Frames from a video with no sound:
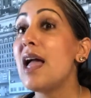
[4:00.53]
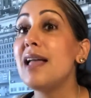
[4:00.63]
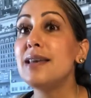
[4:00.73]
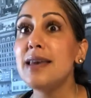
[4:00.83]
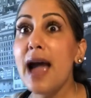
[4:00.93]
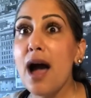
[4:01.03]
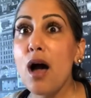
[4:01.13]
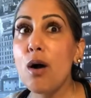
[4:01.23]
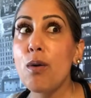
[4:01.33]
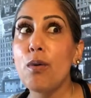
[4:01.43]

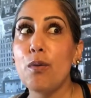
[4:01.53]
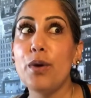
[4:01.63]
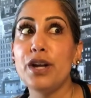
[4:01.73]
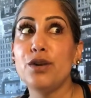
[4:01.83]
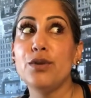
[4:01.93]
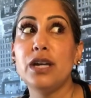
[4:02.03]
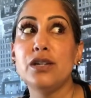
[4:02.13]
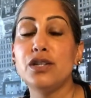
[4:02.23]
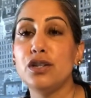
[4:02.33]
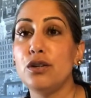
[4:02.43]
Now what you
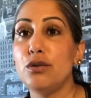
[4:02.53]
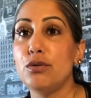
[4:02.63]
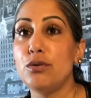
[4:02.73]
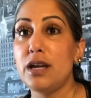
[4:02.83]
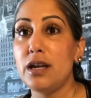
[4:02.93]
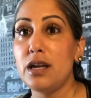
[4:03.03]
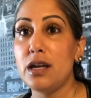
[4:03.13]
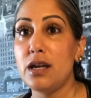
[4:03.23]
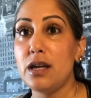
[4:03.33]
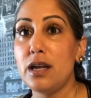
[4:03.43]
can do,
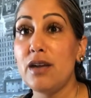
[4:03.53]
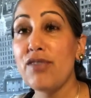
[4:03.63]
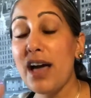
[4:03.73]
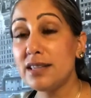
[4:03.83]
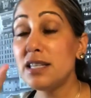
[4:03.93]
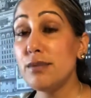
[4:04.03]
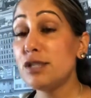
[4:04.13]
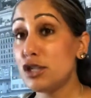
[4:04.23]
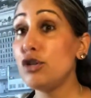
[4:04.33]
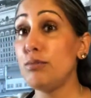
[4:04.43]
if that seems
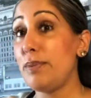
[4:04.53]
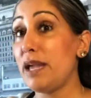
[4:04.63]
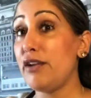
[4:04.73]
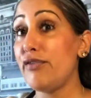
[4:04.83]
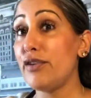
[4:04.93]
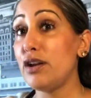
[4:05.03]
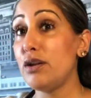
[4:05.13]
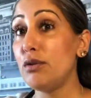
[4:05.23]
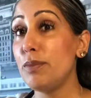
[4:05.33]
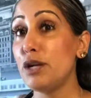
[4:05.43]
too big for
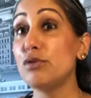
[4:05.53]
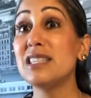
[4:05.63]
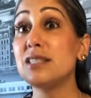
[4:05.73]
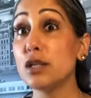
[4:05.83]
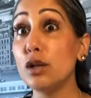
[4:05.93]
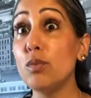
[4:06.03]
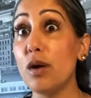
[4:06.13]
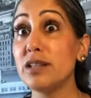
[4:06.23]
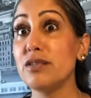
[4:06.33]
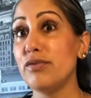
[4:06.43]
you, but you still
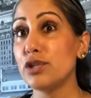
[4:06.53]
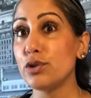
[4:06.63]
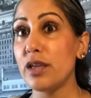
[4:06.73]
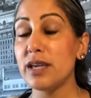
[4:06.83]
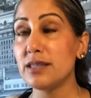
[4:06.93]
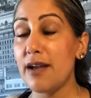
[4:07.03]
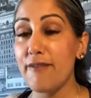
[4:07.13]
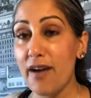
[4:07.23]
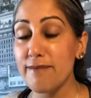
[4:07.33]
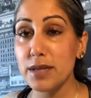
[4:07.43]
want to visualize that
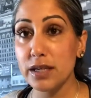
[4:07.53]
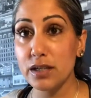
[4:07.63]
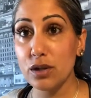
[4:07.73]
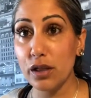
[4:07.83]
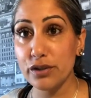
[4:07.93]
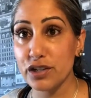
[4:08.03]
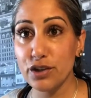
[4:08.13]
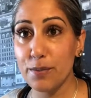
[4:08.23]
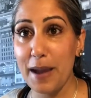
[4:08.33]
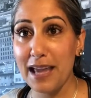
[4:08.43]
$5 million in
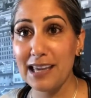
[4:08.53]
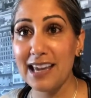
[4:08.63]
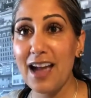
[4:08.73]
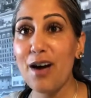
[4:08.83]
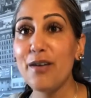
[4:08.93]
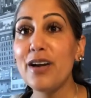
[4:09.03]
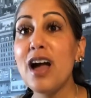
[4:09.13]
your bank account,